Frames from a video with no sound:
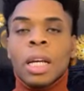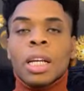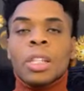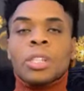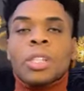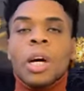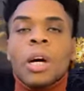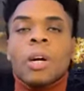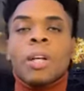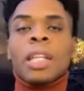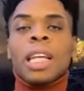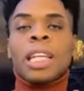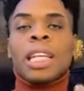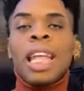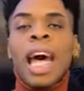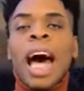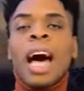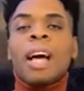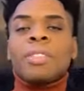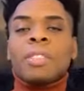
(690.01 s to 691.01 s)
So the
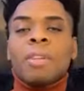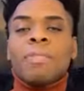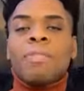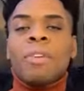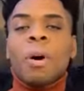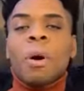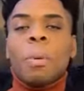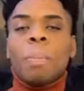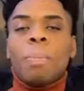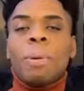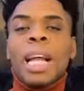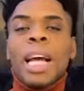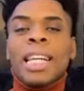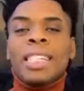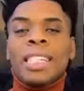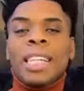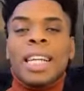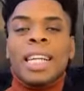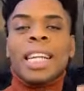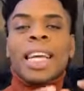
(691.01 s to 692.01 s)
thousandfold
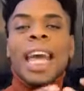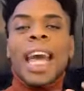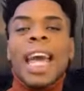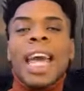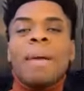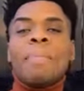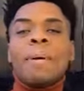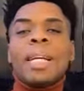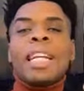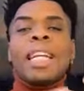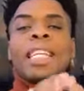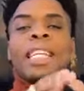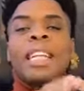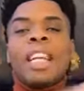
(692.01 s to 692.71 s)
blessing came in the